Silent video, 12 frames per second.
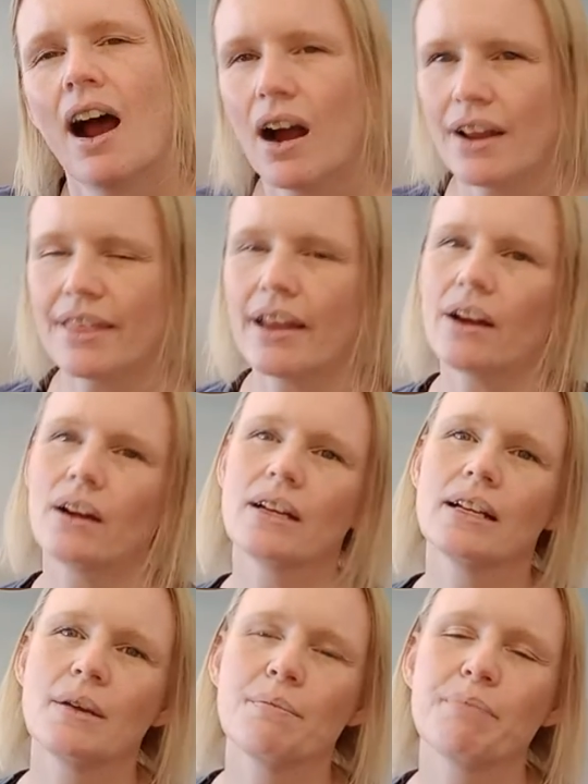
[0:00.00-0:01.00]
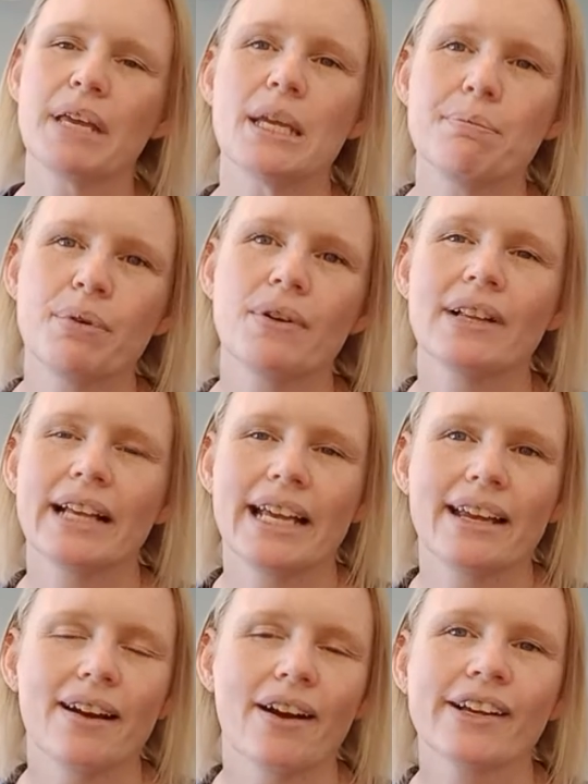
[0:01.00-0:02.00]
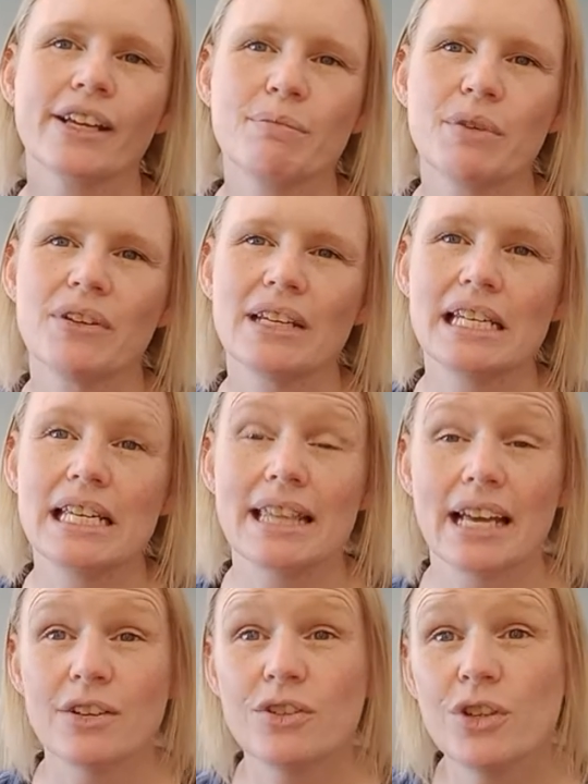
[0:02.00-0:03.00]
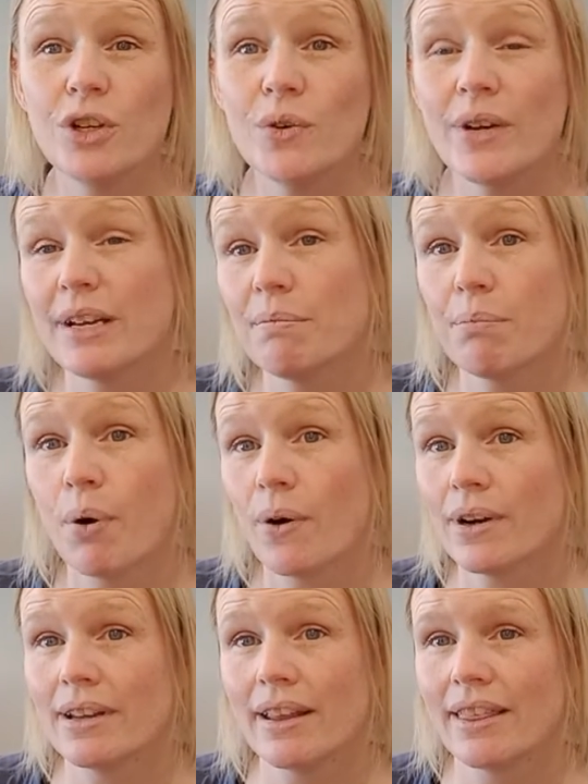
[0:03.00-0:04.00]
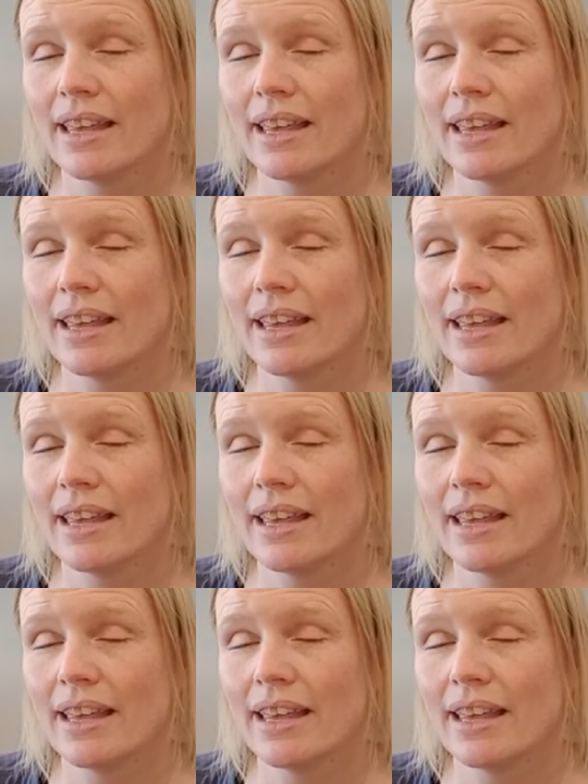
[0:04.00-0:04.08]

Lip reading: Are there people in our community that do important